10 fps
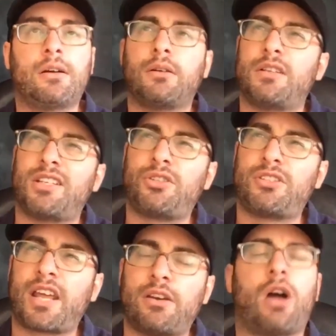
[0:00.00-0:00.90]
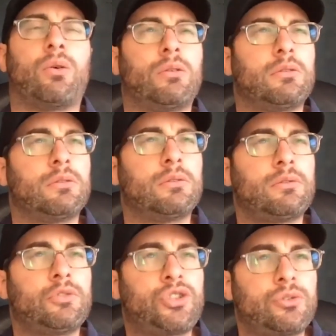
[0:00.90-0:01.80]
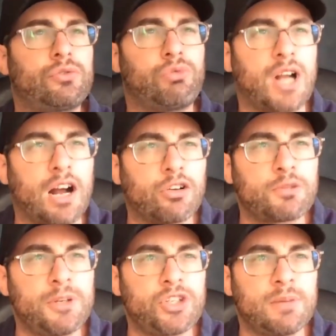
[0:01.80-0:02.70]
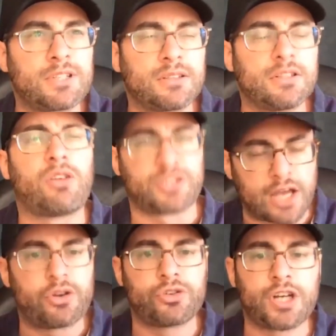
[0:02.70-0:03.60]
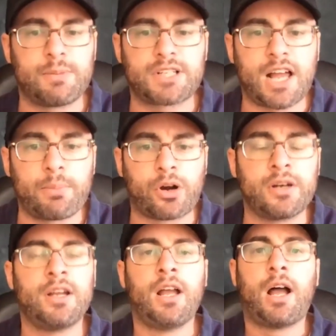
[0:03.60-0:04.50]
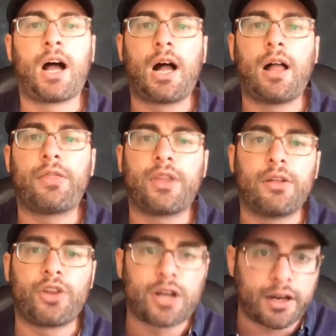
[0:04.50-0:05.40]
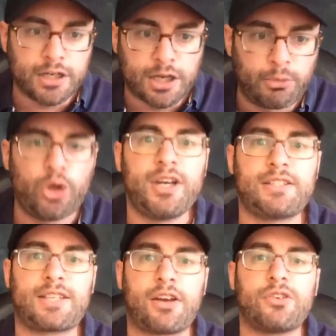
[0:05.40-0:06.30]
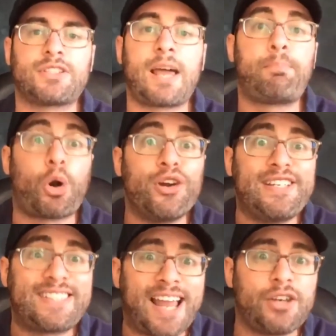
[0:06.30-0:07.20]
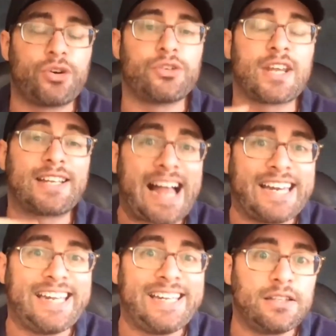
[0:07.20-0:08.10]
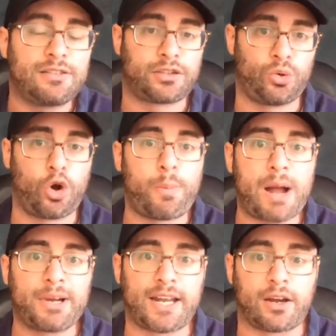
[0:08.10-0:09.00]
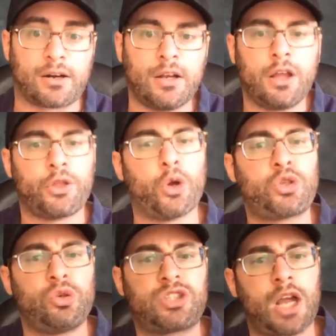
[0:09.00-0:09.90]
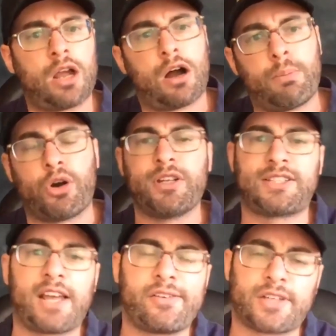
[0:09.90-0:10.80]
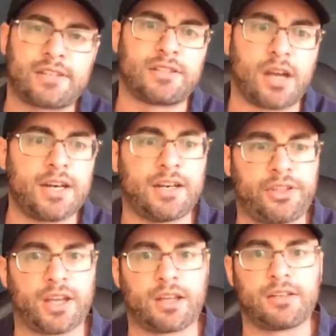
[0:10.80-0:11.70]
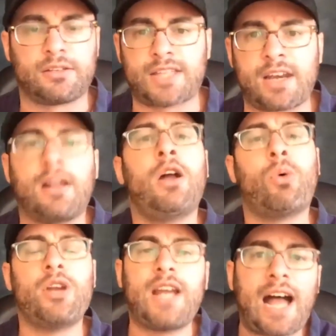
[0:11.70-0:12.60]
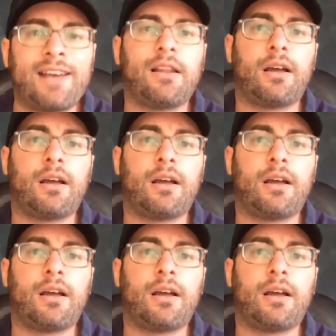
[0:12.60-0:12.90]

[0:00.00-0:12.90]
is it, no, Congressman James, no, Senator James Clyburn, uh, they're cutting community centers that Bernie Sanders got into Obamacare. Those who say, oh, Bernie Sanders hasn't done anything in the Senate. Well, he got